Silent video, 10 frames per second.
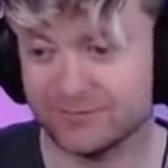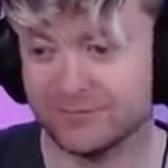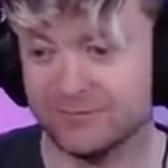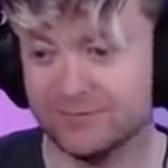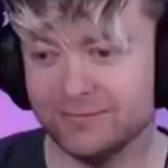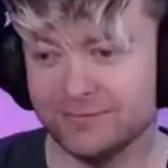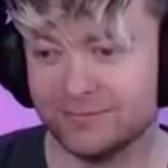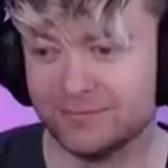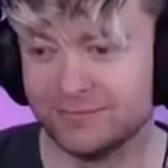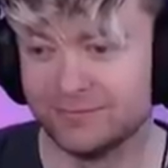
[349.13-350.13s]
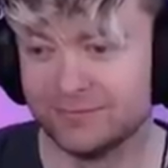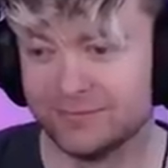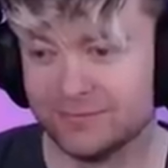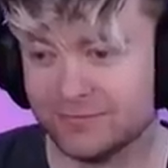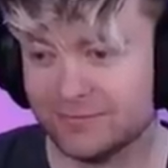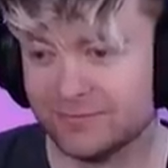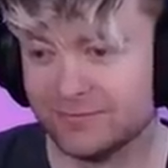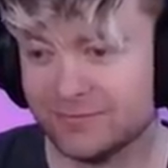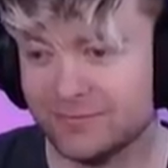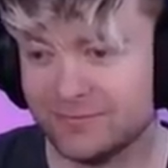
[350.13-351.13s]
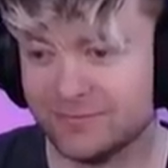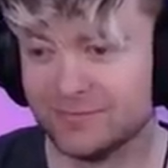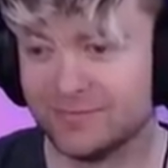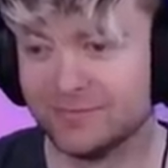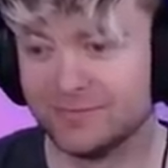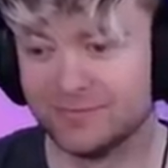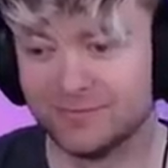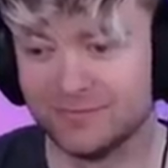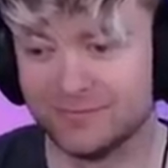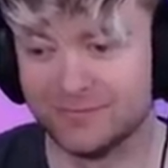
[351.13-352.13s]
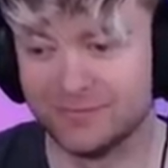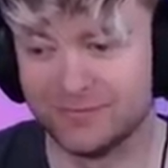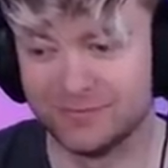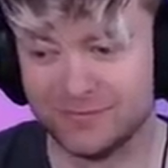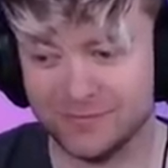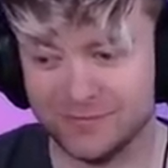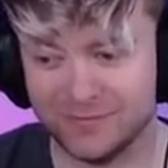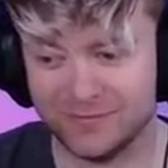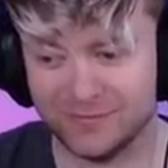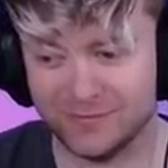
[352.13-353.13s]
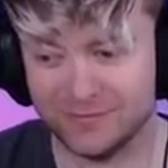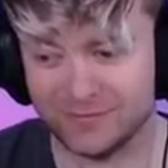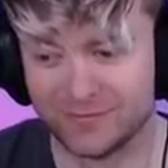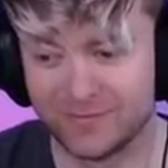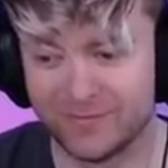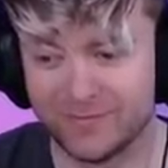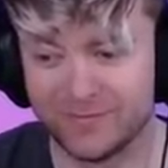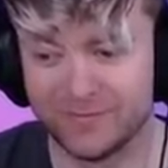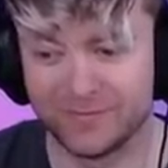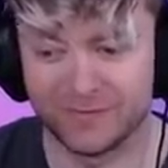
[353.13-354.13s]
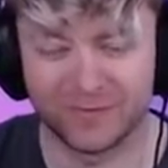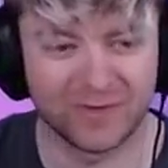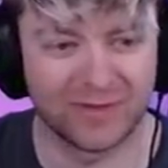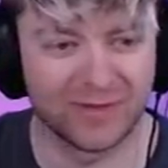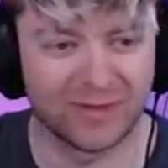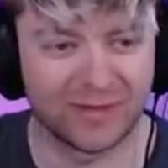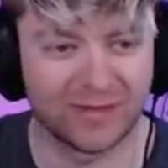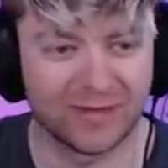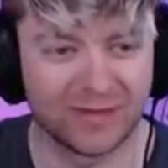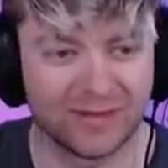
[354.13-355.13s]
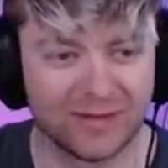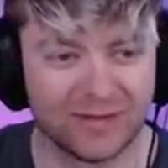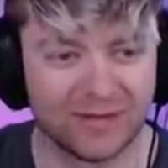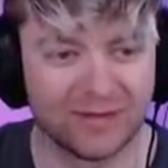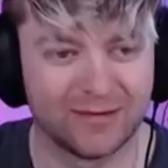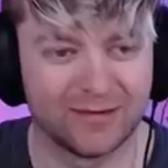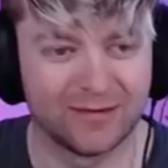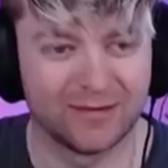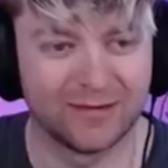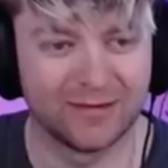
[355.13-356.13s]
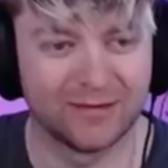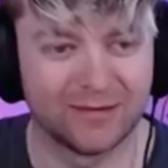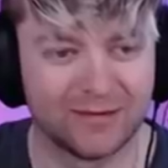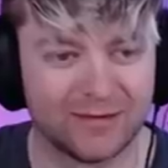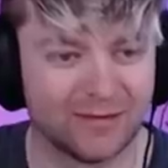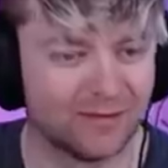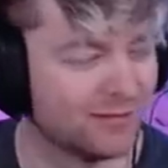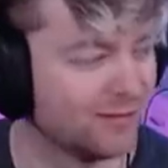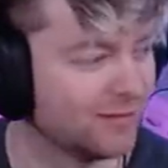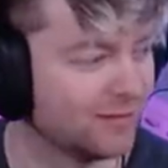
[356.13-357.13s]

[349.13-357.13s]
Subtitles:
[no speech]